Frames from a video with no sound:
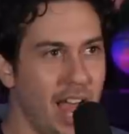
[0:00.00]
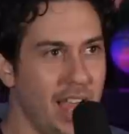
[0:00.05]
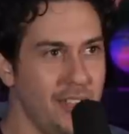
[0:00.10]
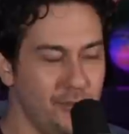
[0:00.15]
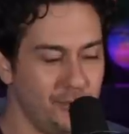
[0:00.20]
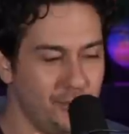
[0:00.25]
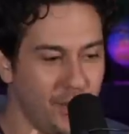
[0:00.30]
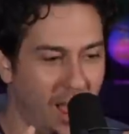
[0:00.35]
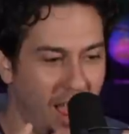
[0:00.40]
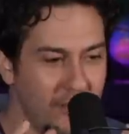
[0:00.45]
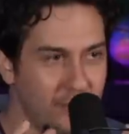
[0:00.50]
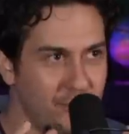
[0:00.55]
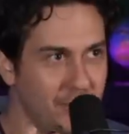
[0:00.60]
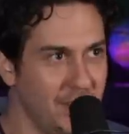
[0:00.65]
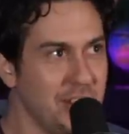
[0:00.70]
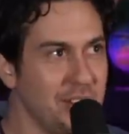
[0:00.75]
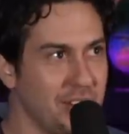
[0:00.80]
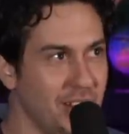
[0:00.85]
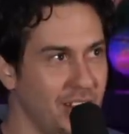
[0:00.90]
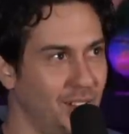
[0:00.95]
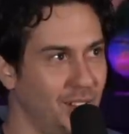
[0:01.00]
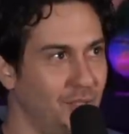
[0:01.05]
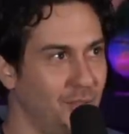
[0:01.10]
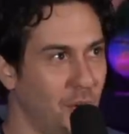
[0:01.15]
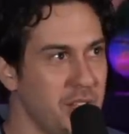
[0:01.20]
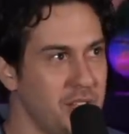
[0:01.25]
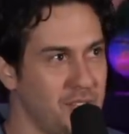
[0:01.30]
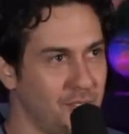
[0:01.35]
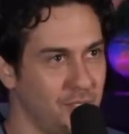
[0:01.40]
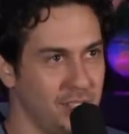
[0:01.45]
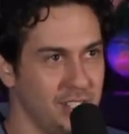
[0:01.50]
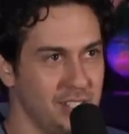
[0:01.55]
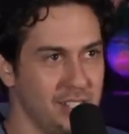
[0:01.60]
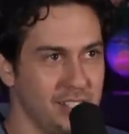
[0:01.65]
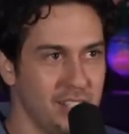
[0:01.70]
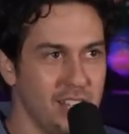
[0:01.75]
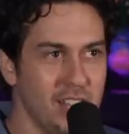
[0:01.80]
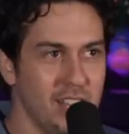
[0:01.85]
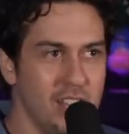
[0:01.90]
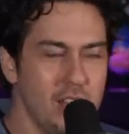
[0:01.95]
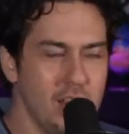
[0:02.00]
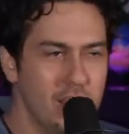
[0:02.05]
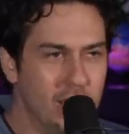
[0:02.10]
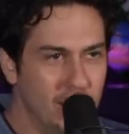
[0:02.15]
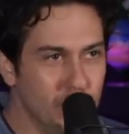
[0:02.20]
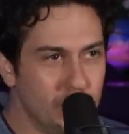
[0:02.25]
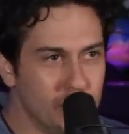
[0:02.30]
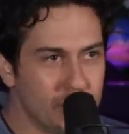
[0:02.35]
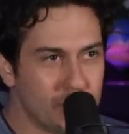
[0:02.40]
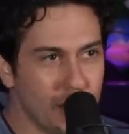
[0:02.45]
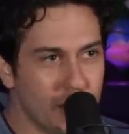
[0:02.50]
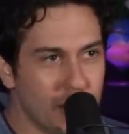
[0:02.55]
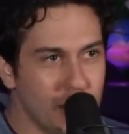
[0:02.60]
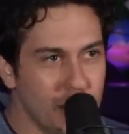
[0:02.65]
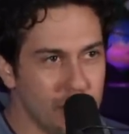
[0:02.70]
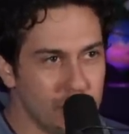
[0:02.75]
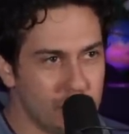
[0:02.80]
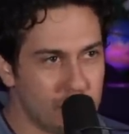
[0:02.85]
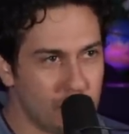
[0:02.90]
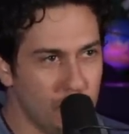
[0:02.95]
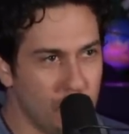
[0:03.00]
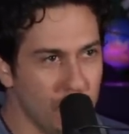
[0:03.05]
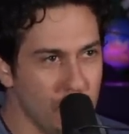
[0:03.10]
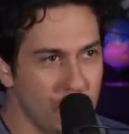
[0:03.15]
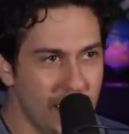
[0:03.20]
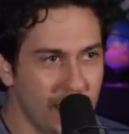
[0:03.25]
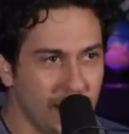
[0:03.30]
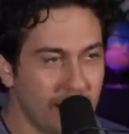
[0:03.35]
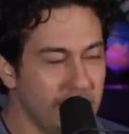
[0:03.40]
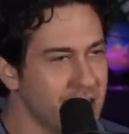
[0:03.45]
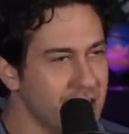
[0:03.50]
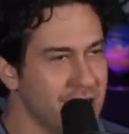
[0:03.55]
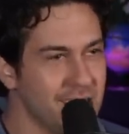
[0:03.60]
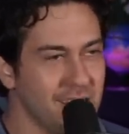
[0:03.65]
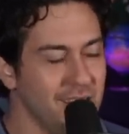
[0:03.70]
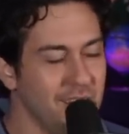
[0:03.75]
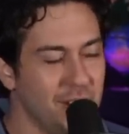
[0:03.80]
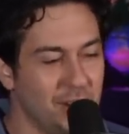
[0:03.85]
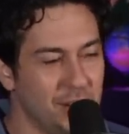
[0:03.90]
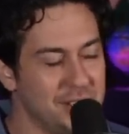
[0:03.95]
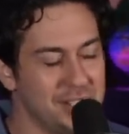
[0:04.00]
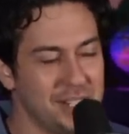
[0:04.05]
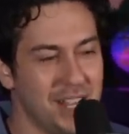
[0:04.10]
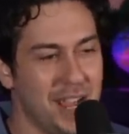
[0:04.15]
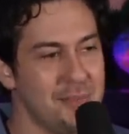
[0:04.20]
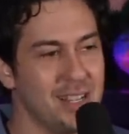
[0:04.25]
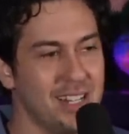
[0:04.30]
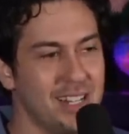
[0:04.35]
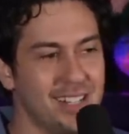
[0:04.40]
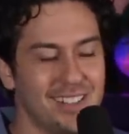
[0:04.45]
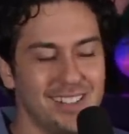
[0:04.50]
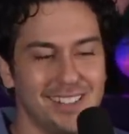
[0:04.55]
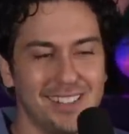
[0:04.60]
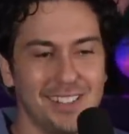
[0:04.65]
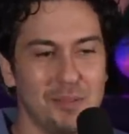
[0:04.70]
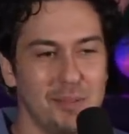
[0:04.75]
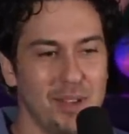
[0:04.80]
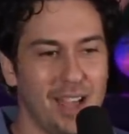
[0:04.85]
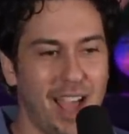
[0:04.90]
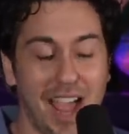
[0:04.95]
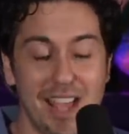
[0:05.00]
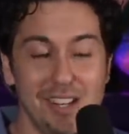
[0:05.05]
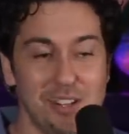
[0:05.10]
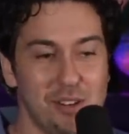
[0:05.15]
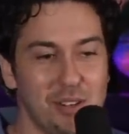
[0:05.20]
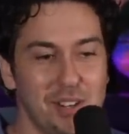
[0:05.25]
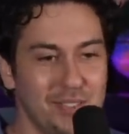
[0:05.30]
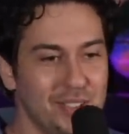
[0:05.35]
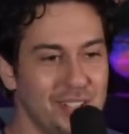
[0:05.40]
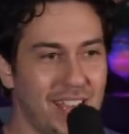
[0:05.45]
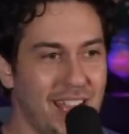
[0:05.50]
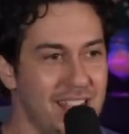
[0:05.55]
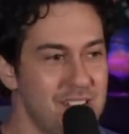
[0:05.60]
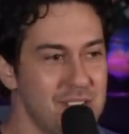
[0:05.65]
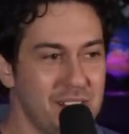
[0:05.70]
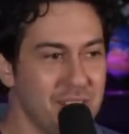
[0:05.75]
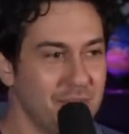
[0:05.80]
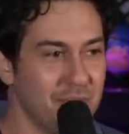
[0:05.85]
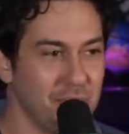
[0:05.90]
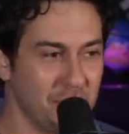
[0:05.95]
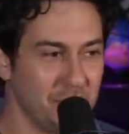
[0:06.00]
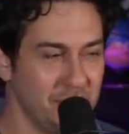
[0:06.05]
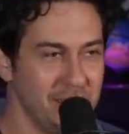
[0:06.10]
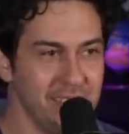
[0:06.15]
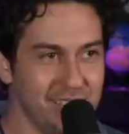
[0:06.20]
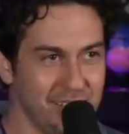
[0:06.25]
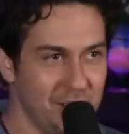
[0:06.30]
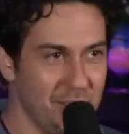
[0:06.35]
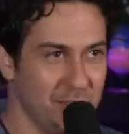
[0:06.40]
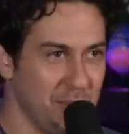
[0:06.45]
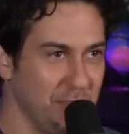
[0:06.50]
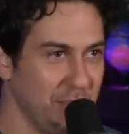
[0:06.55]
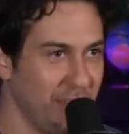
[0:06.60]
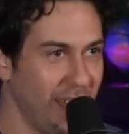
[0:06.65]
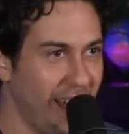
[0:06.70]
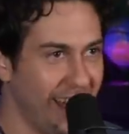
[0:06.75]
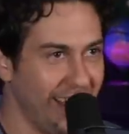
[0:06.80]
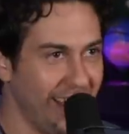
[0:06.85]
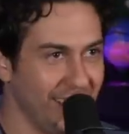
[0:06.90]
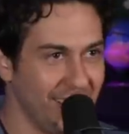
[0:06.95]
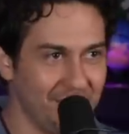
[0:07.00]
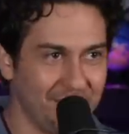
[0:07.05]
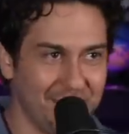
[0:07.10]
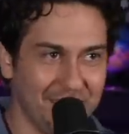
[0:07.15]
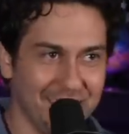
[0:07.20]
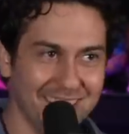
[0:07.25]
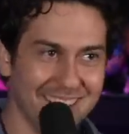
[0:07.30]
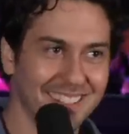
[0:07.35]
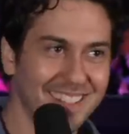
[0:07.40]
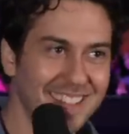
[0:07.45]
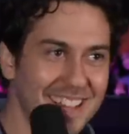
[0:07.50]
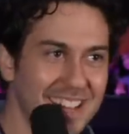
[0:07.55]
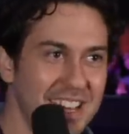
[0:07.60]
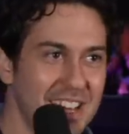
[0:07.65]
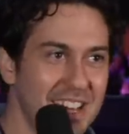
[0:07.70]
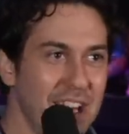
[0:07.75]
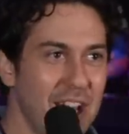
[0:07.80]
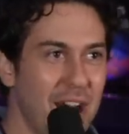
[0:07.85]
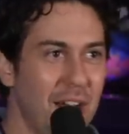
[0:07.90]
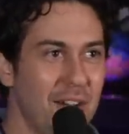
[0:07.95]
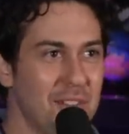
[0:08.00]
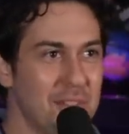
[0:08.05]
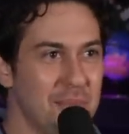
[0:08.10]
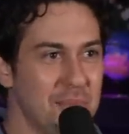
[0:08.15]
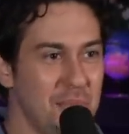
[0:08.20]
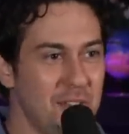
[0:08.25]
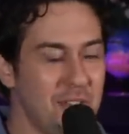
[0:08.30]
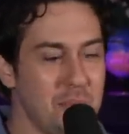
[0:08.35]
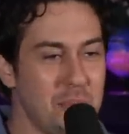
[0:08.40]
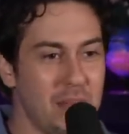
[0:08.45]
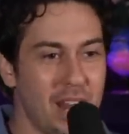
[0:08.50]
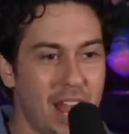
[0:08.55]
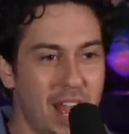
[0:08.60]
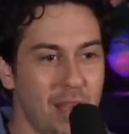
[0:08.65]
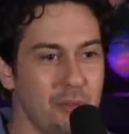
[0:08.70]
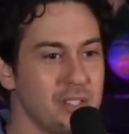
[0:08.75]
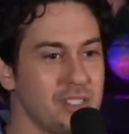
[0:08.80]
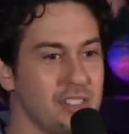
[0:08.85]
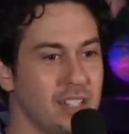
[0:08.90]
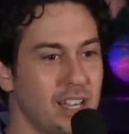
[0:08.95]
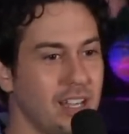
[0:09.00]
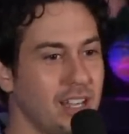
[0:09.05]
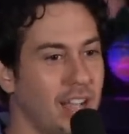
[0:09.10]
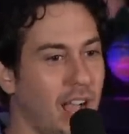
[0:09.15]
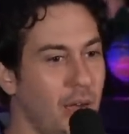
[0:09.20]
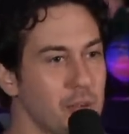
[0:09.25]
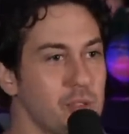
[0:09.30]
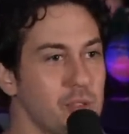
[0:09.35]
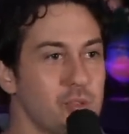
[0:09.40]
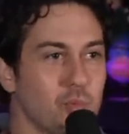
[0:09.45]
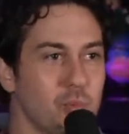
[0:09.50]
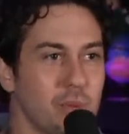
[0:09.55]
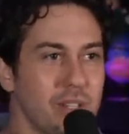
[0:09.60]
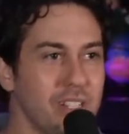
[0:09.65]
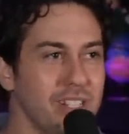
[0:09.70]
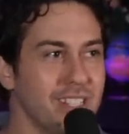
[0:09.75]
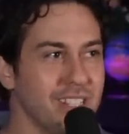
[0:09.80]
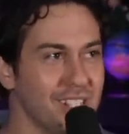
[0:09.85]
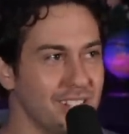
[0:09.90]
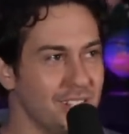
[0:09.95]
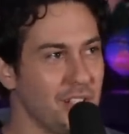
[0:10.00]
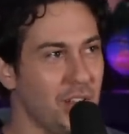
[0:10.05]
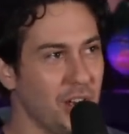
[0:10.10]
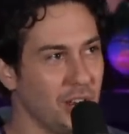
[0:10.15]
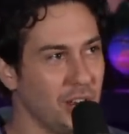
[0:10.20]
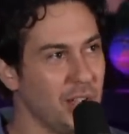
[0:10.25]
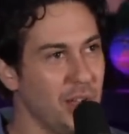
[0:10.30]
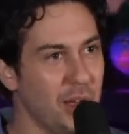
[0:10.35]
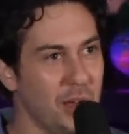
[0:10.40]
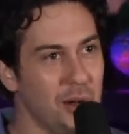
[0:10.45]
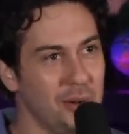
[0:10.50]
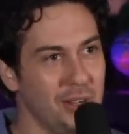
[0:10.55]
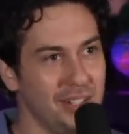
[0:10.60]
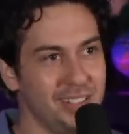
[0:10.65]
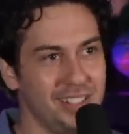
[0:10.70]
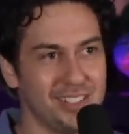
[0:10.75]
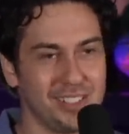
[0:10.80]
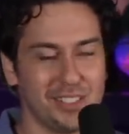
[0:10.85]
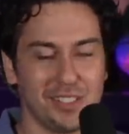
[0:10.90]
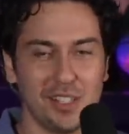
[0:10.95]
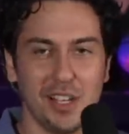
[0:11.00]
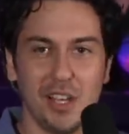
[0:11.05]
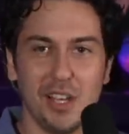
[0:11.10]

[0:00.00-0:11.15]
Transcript: I, I figured out a voice for this. And it was like Superman. Cause you know, it's, I mean, the, I don't even, I don't even really know the plot of the, of the movie, but I was like, I was really gung ho on this